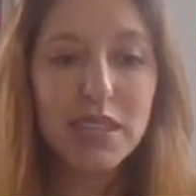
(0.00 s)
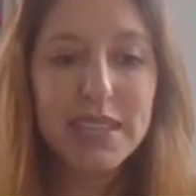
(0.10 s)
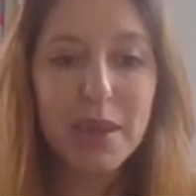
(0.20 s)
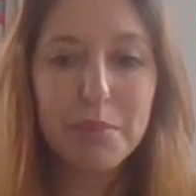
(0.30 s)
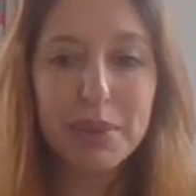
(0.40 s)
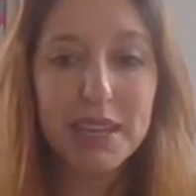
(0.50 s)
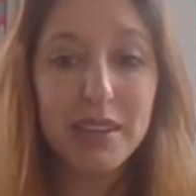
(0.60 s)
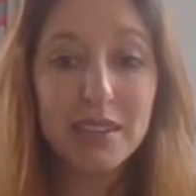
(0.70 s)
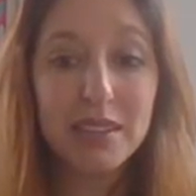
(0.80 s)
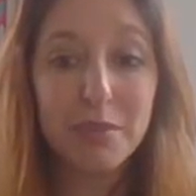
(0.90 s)
Now,
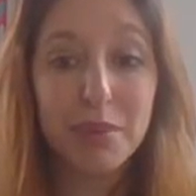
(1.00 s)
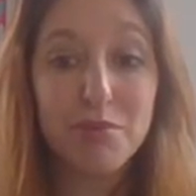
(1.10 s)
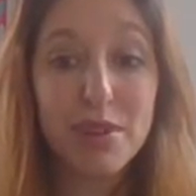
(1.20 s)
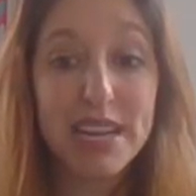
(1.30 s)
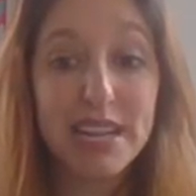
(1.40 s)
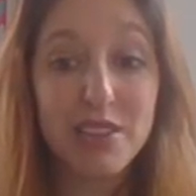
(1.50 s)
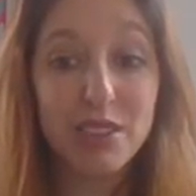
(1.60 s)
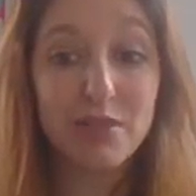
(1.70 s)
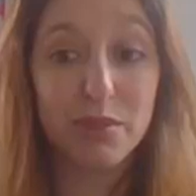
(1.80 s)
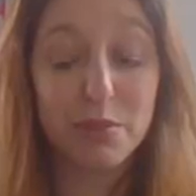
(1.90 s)
PR can be really
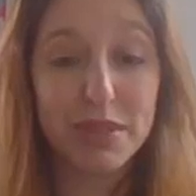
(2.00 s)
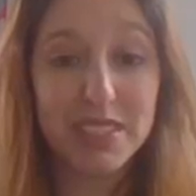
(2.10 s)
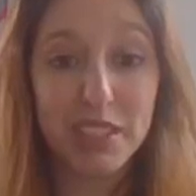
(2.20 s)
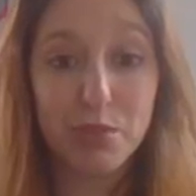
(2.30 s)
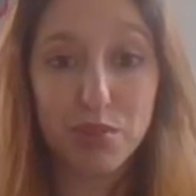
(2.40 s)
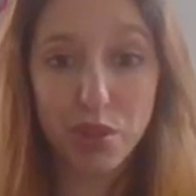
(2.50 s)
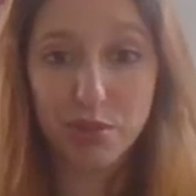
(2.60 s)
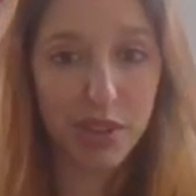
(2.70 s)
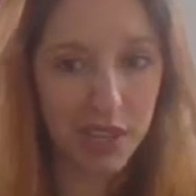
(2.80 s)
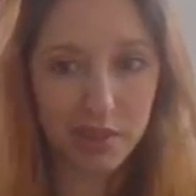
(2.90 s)
useful for building the
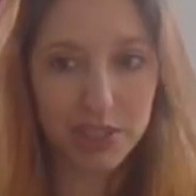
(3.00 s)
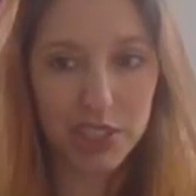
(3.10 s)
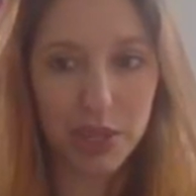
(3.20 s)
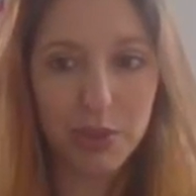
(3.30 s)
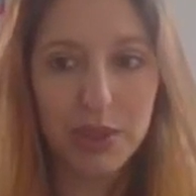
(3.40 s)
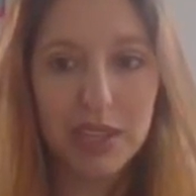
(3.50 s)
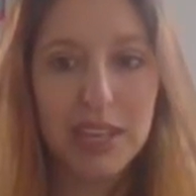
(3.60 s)
profile of a show.